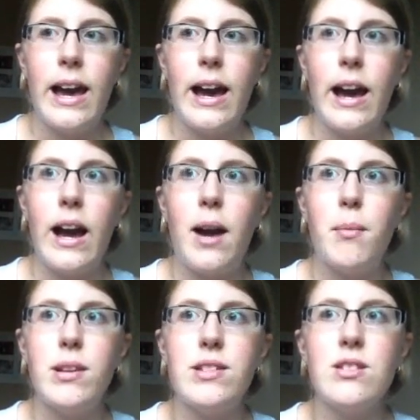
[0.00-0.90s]

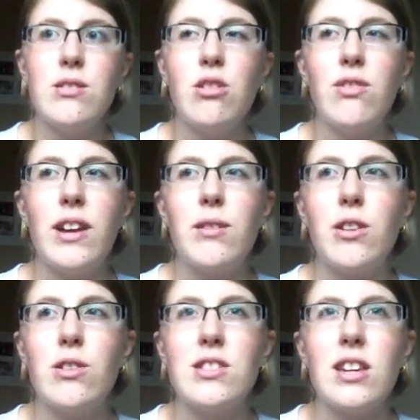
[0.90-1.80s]
It's just sort of like
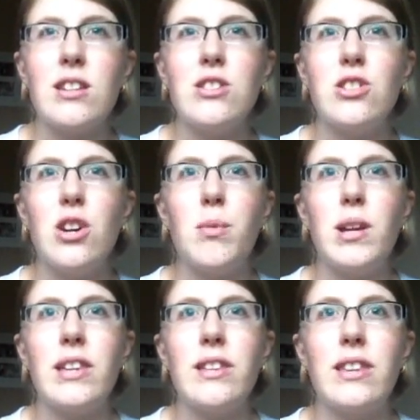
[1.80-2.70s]
those things,
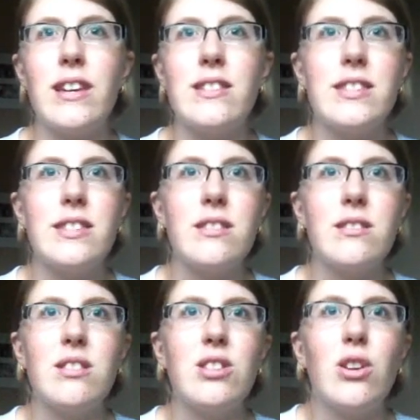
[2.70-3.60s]
where they,
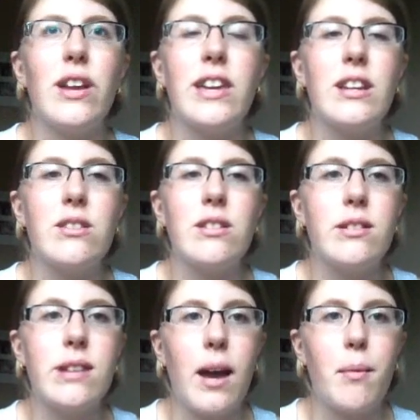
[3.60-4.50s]
like in
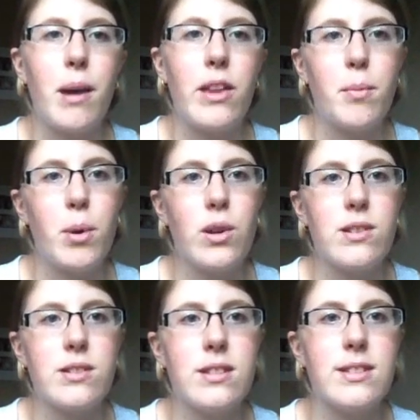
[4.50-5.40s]
other
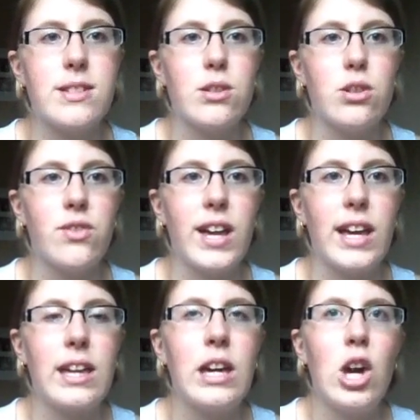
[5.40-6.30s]
books, it's sort of
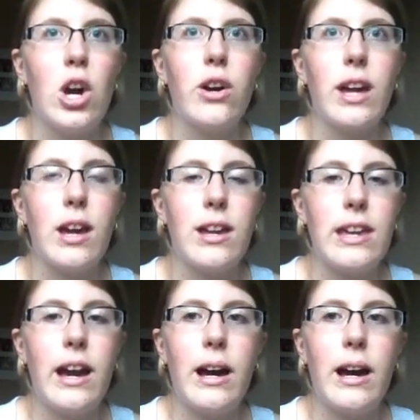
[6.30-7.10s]
like, okay,